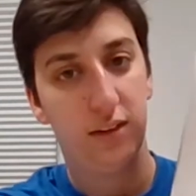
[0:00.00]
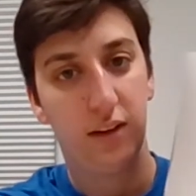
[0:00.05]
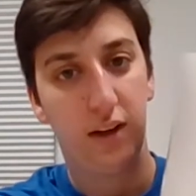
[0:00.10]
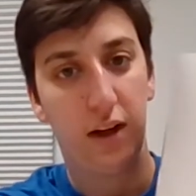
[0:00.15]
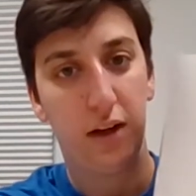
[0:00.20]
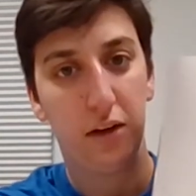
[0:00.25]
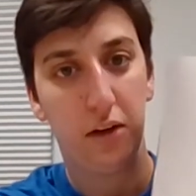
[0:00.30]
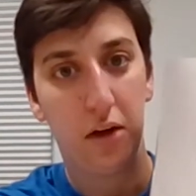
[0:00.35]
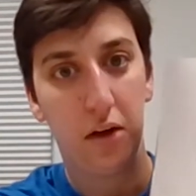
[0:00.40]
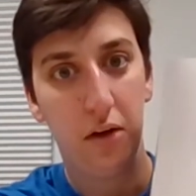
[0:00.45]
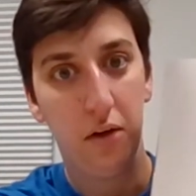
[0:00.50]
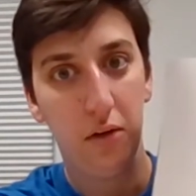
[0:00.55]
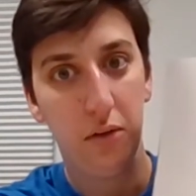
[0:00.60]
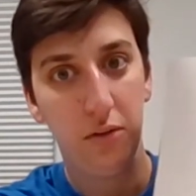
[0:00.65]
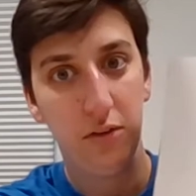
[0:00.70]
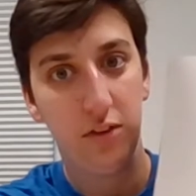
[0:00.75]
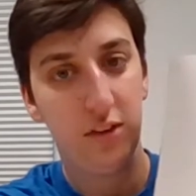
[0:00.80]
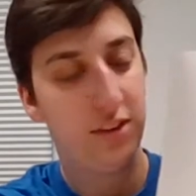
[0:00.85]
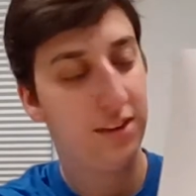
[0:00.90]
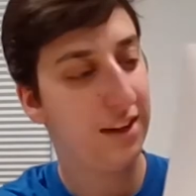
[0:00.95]
Hello?
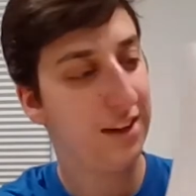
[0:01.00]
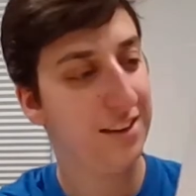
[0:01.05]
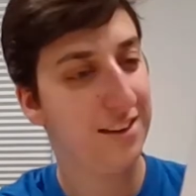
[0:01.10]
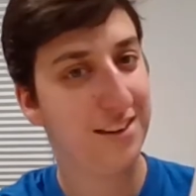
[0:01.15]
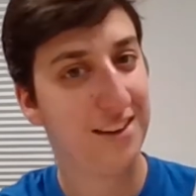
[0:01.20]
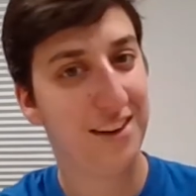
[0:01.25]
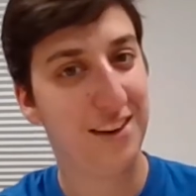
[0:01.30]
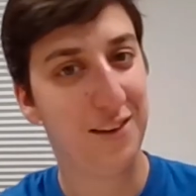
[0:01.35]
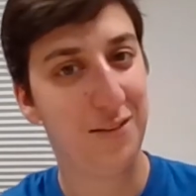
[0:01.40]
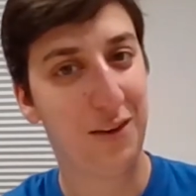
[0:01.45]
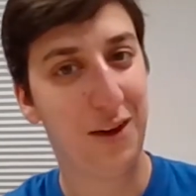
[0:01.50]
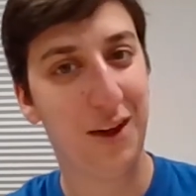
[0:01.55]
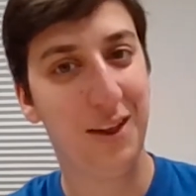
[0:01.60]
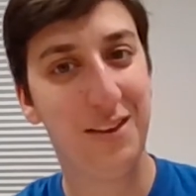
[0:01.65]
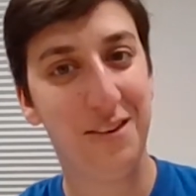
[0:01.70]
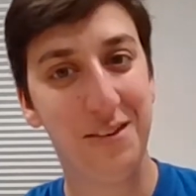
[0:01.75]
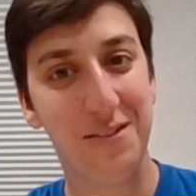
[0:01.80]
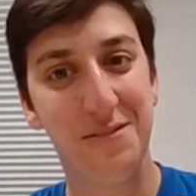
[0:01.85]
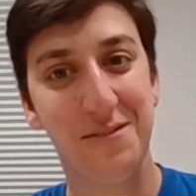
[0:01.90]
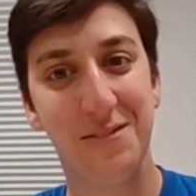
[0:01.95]
She says in the
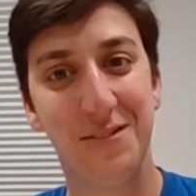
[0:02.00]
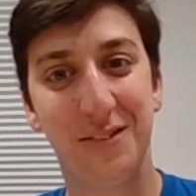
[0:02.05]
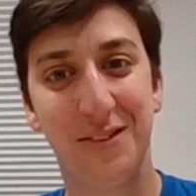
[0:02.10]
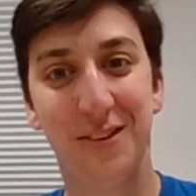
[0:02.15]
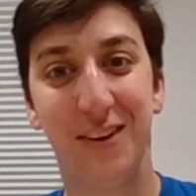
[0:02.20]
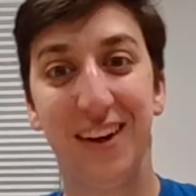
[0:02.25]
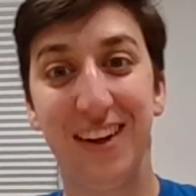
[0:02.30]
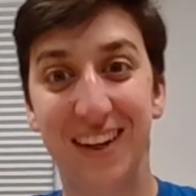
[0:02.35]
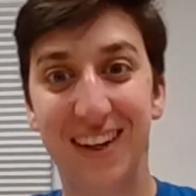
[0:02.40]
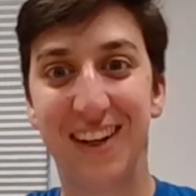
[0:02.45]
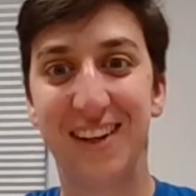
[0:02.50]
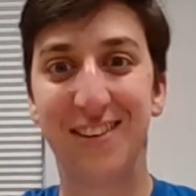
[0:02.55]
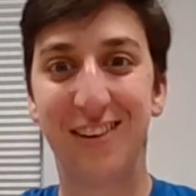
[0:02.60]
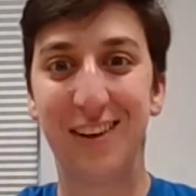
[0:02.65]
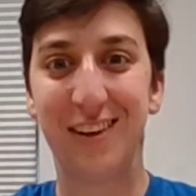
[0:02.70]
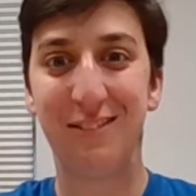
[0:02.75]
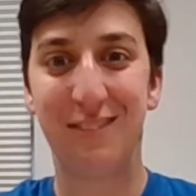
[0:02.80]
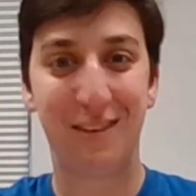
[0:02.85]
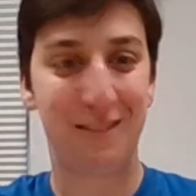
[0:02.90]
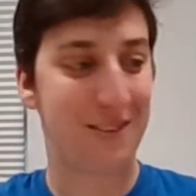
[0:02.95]
bathroom, trying to get
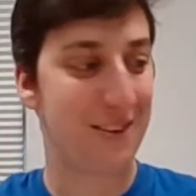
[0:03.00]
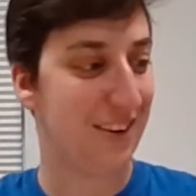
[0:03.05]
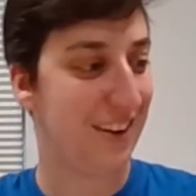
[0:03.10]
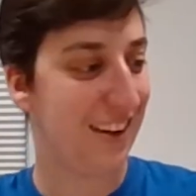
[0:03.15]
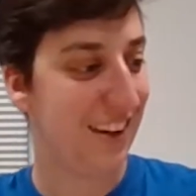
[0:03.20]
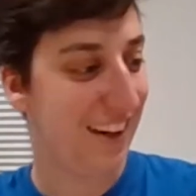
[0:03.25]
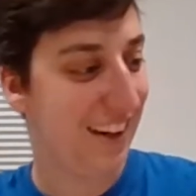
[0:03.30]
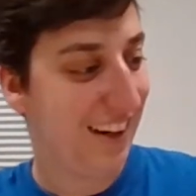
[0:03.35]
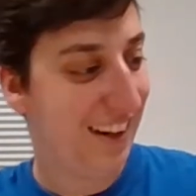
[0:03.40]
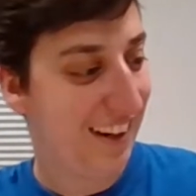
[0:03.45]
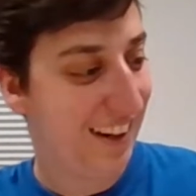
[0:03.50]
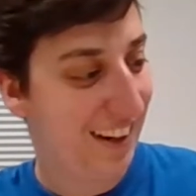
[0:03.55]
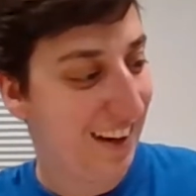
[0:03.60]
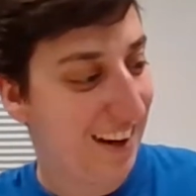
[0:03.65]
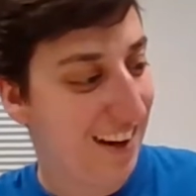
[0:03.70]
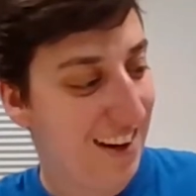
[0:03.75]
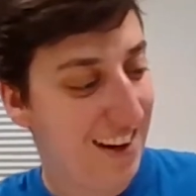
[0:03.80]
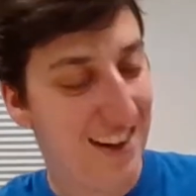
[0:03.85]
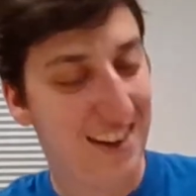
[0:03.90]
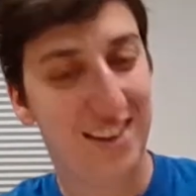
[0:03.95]
toilet paper.
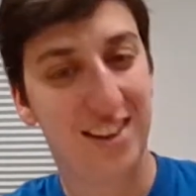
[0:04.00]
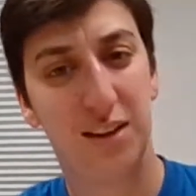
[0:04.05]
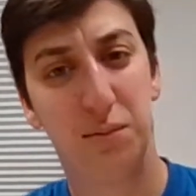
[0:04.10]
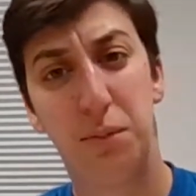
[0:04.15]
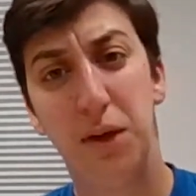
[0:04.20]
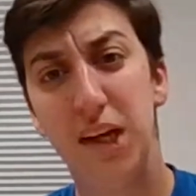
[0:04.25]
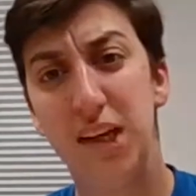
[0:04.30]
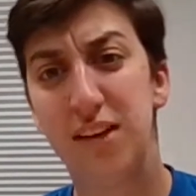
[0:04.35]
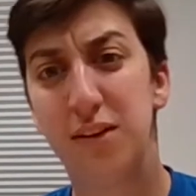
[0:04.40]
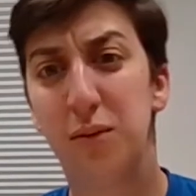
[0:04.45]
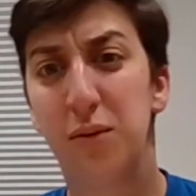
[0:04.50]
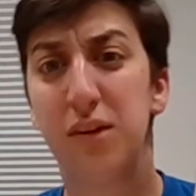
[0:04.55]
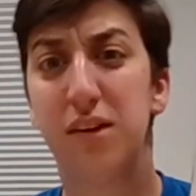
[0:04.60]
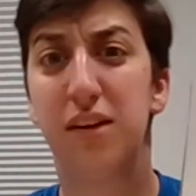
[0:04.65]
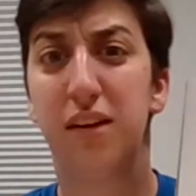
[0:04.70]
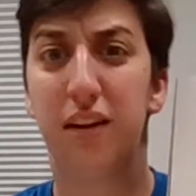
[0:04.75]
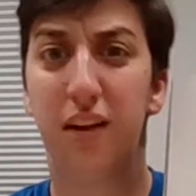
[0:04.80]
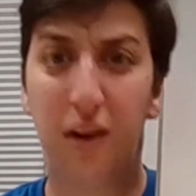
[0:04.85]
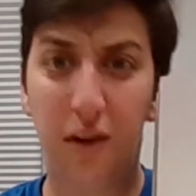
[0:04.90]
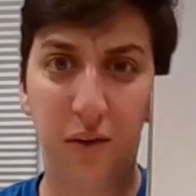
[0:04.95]
Space was
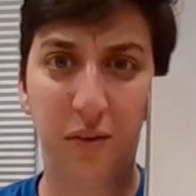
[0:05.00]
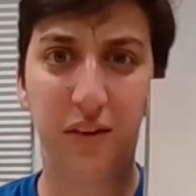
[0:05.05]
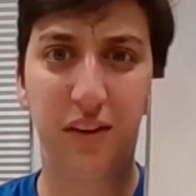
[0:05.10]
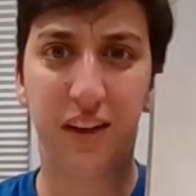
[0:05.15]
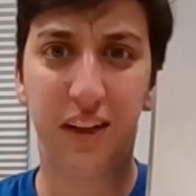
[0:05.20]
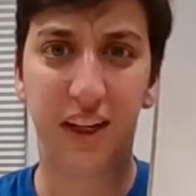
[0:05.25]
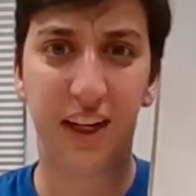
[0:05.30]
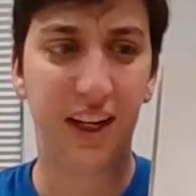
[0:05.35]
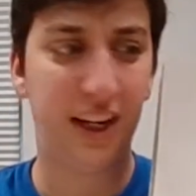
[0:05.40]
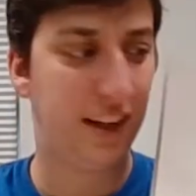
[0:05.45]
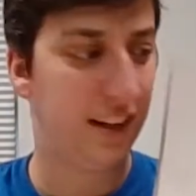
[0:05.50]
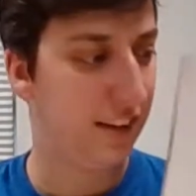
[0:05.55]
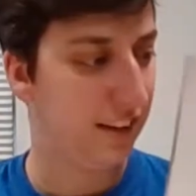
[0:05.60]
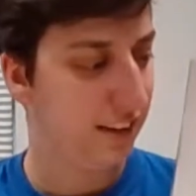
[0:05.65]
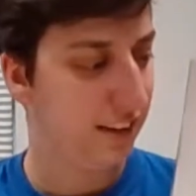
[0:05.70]
lonely.